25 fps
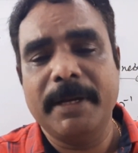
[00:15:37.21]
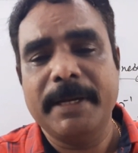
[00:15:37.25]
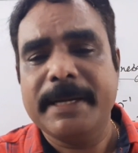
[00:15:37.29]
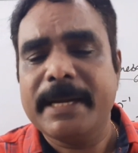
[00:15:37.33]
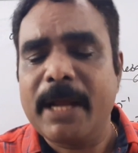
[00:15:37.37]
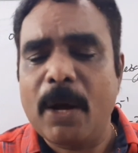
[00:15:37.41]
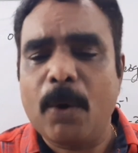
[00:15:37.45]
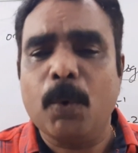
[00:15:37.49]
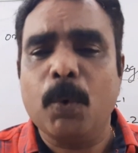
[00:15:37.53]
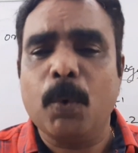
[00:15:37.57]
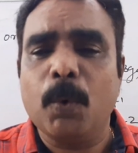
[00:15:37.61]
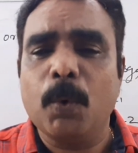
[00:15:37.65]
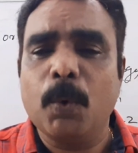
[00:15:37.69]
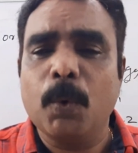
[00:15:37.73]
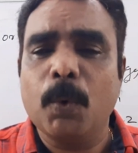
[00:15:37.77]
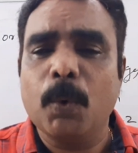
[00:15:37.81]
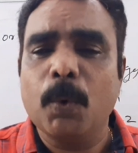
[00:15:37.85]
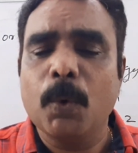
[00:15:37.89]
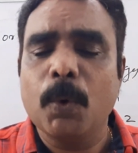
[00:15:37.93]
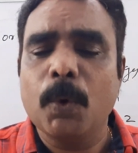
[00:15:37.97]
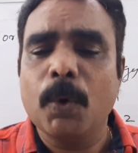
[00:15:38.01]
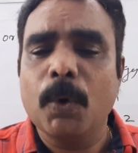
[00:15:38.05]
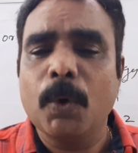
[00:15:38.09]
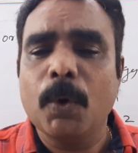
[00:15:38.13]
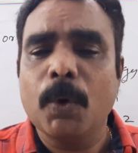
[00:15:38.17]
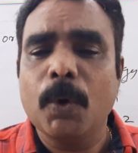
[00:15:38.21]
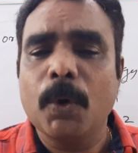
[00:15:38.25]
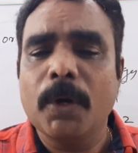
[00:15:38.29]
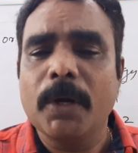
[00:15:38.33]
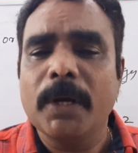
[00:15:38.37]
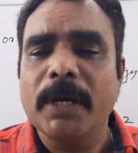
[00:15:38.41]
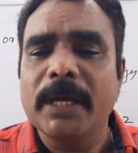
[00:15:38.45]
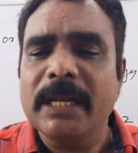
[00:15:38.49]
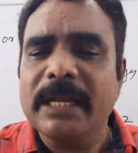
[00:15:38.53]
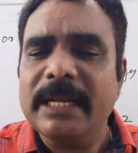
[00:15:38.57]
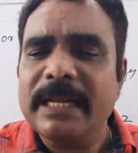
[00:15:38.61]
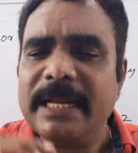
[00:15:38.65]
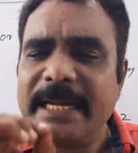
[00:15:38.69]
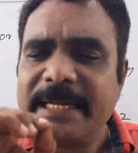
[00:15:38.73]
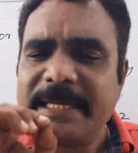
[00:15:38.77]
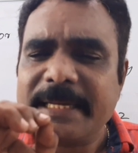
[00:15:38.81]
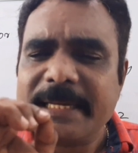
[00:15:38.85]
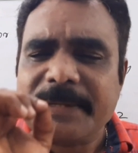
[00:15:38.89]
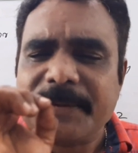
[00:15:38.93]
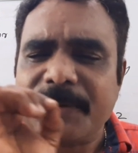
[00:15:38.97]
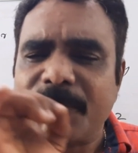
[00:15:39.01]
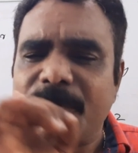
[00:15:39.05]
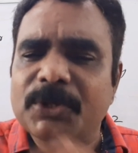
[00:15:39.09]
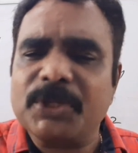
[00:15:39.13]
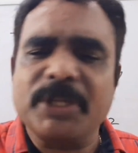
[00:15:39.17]
Now, let
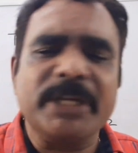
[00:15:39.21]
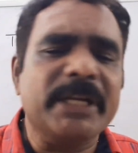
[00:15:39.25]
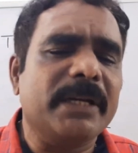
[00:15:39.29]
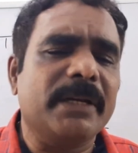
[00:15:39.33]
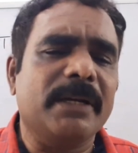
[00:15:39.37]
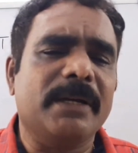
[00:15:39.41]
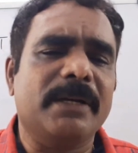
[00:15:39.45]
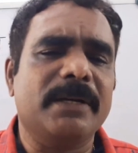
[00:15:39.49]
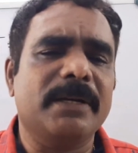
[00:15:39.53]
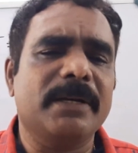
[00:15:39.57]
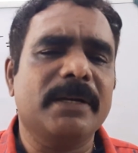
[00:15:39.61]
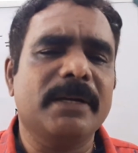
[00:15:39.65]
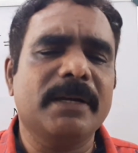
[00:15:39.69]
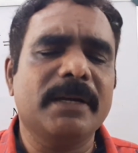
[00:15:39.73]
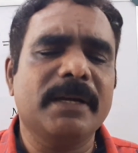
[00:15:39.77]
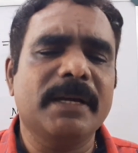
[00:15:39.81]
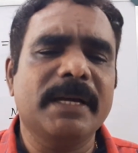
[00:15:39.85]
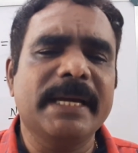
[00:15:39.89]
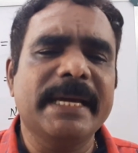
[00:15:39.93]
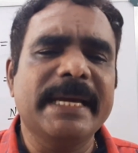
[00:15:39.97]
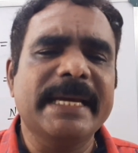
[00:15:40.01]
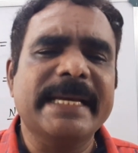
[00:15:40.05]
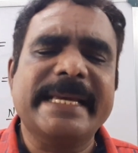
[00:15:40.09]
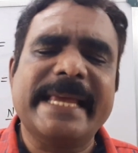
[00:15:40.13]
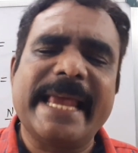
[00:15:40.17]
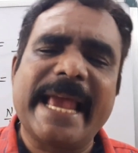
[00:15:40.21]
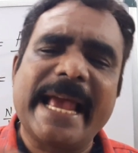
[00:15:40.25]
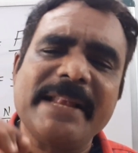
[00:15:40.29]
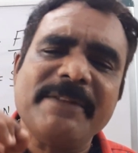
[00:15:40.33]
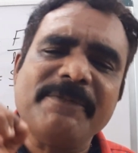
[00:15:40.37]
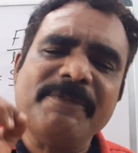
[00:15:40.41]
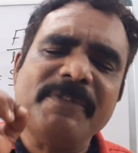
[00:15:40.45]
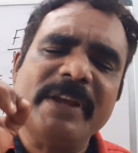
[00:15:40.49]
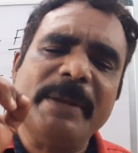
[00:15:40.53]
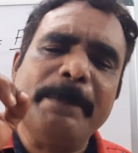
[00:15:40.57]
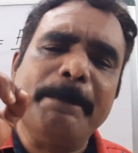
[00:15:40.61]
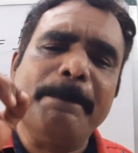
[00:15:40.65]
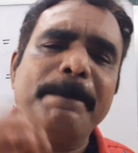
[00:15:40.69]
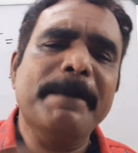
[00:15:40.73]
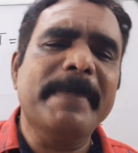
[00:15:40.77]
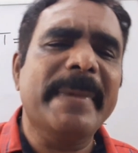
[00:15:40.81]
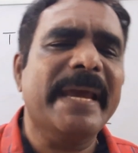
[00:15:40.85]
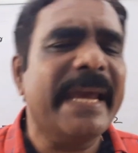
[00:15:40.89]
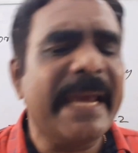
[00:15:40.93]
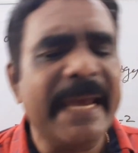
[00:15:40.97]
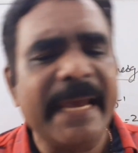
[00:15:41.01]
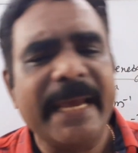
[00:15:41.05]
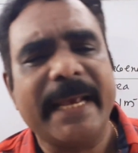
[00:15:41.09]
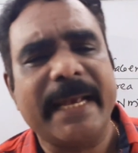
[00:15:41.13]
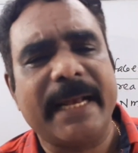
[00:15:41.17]
us think, can we
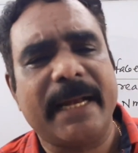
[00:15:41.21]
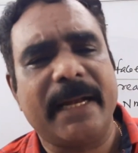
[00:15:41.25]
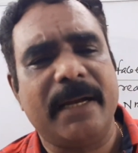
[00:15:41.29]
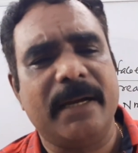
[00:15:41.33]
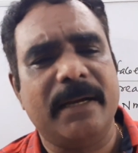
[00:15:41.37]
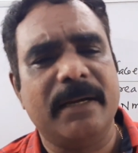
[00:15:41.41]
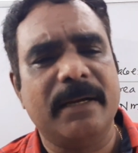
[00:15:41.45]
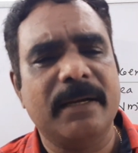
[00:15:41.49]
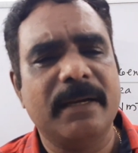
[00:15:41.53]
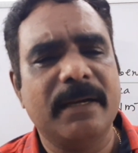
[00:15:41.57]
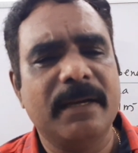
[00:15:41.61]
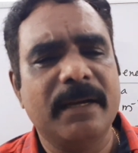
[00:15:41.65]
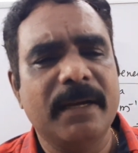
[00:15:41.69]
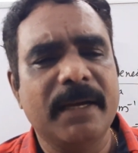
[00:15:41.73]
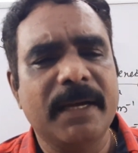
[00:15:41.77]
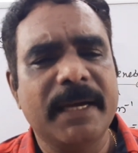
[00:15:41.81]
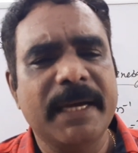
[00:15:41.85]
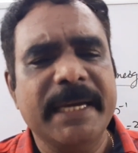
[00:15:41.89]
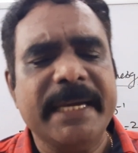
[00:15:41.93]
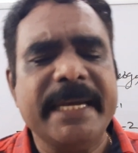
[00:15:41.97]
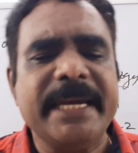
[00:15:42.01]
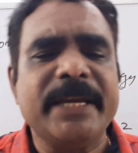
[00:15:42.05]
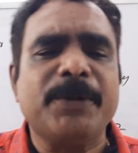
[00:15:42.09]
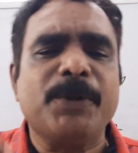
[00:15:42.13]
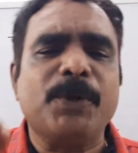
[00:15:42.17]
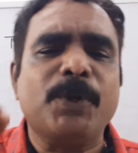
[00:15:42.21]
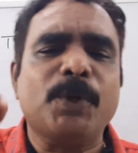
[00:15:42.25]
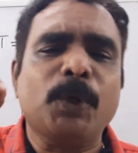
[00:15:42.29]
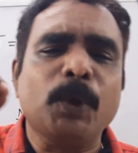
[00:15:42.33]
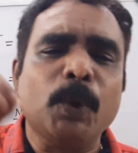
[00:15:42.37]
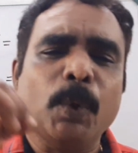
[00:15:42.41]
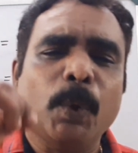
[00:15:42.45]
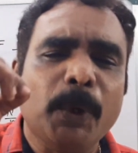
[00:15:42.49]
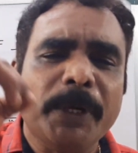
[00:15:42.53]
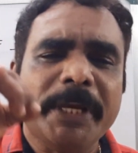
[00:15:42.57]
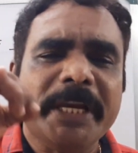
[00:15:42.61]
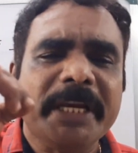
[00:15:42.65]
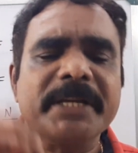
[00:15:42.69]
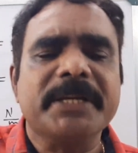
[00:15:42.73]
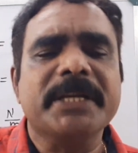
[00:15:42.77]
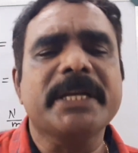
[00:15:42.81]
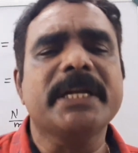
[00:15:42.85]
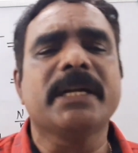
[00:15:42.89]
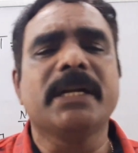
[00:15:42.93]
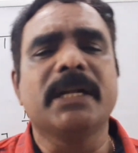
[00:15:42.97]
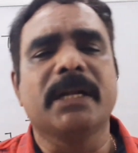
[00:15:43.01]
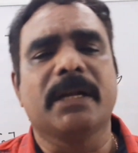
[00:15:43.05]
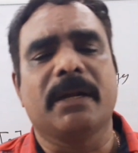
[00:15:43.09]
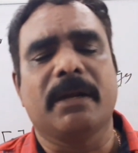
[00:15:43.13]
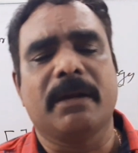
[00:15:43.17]
make a sewing
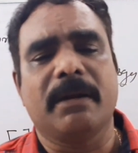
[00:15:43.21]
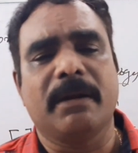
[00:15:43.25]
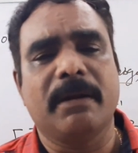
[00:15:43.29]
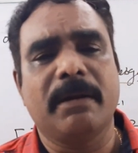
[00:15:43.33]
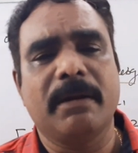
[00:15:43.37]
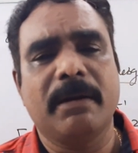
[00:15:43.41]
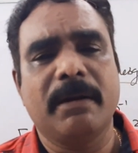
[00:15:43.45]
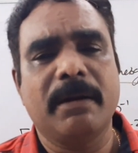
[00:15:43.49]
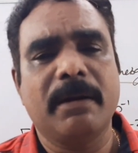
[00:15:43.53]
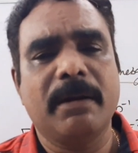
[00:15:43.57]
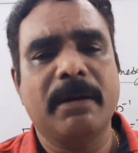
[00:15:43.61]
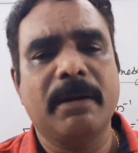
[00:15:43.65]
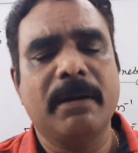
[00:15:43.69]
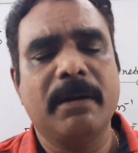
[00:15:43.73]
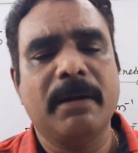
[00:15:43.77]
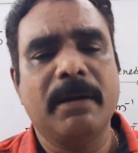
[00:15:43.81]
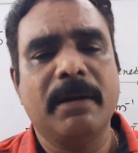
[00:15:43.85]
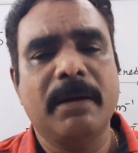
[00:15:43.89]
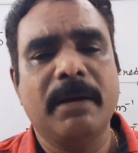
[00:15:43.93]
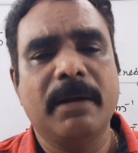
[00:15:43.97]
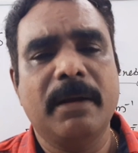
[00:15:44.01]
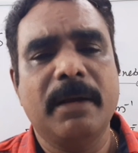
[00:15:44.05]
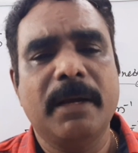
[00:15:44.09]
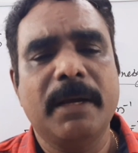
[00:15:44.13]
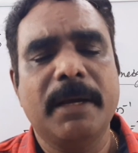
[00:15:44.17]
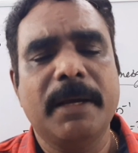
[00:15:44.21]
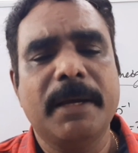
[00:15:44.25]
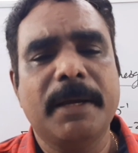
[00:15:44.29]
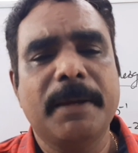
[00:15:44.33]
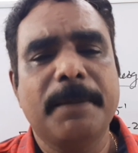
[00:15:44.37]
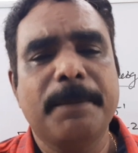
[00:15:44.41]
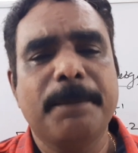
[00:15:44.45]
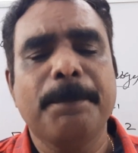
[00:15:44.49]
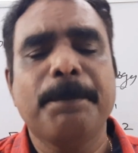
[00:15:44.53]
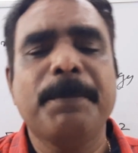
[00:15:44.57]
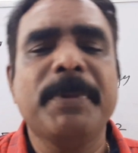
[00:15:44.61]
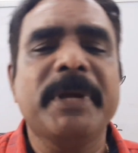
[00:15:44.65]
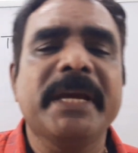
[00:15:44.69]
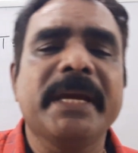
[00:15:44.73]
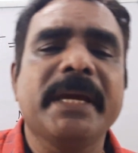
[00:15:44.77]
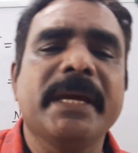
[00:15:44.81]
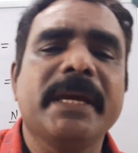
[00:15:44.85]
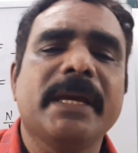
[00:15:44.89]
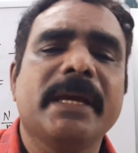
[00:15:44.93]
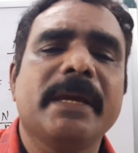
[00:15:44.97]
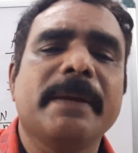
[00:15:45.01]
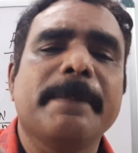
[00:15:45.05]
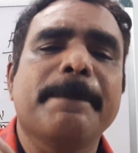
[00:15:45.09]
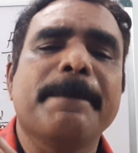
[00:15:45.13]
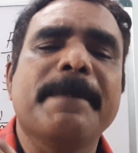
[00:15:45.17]
needle
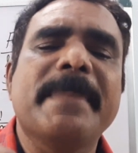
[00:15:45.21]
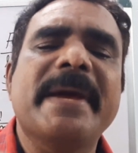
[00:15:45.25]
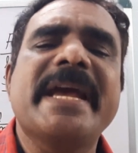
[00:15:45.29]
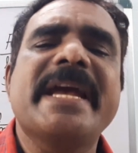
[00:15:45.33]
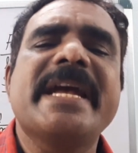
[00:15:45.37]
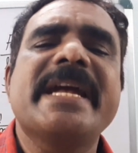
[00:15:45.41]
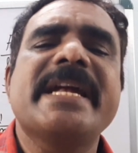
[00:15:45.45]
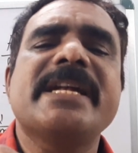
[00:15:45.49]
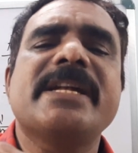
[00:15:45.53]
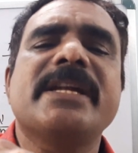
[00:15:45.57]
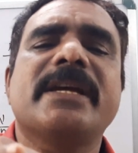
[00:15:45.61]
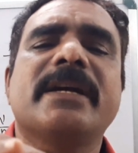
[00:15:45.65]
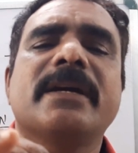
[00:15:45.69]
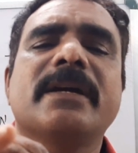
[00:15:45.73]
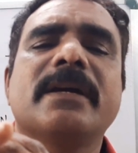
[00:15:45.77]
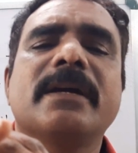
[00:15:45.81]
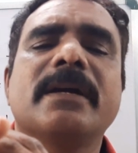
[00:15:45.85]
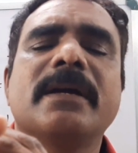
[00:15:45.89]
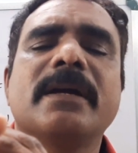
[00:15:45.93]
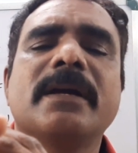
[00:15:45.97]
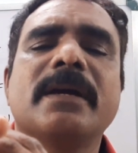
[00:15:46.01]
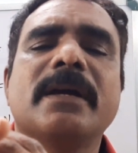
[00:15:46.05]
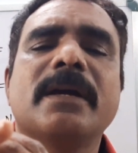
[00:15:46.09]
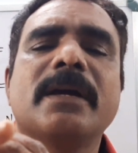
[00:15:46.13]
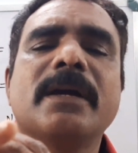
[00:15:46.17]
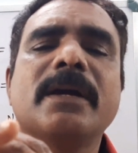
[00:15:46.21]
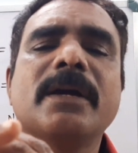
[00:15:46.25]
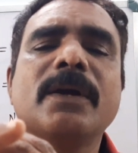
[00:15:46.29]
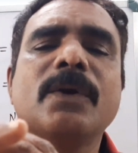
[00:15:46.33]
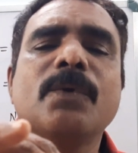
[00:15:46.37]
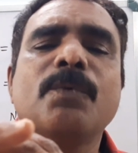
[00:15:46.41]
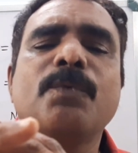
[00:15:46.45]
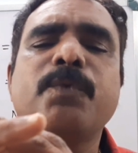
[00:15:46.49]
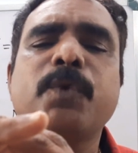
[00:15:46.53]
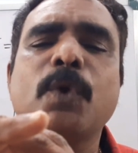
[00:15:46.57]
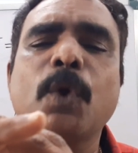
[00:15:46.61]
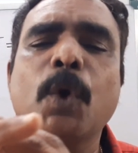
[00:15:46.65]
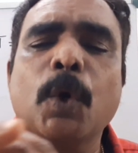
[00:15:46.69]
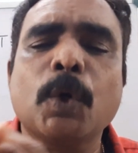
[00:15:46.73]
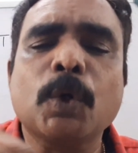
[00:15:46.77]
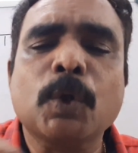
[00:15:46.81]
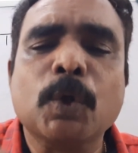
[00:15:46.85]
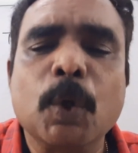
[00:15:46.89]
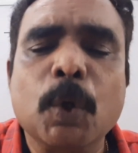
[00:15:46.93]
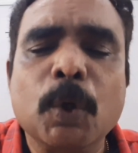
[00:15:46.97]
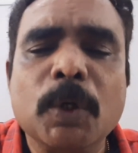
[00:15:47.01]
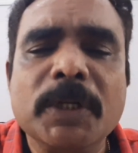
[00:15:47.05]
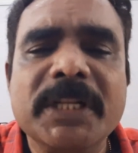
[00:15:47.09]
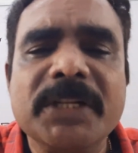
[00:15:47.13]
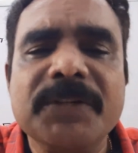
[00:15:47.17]
be made float
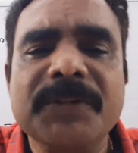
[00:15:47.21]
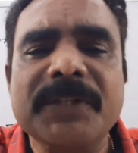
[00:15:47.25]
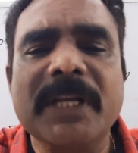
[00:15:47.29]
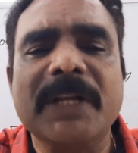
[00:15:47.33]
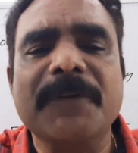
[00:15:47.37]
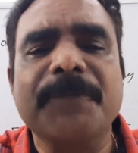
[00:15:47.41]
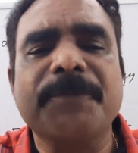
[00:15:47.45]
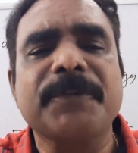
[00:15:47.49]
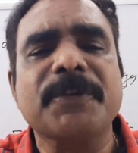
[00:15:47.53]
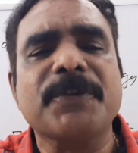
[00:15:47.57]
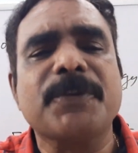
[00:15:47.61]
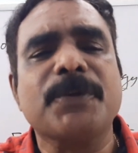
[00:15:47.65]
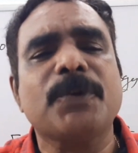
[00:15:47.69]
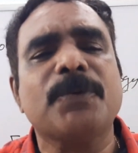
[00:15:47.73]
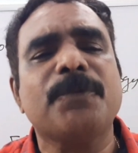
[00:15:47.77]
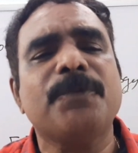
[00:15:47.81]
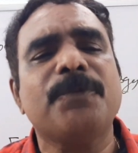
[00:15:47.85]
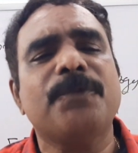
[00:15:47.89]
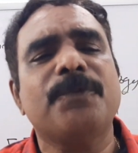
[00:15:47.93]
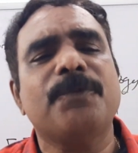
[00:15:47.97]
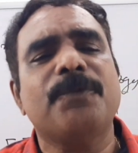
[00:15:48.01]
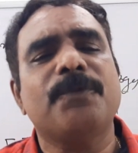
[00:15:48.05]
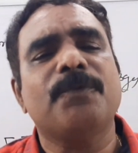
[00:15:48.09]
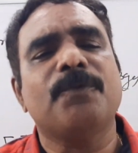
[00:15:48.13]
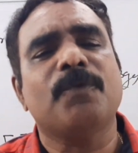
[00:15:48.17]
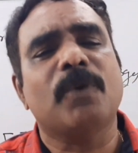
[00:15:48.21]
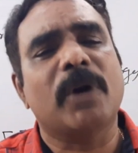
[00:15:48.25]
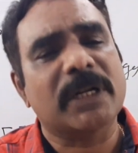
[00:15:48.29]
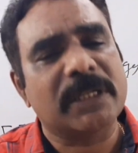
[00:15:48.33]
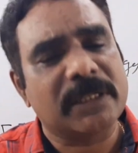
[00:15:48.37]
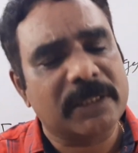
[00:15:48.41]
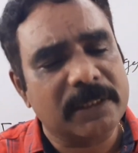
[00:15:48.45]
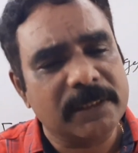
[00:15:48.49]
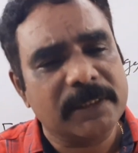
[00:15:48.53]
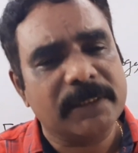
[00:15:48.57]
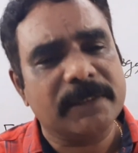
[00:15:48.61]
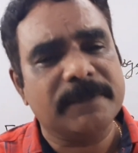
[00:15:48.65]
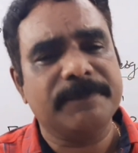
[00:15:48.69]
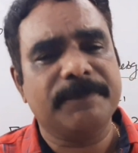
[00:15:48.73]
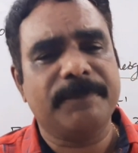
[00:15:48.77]
on the surface of water?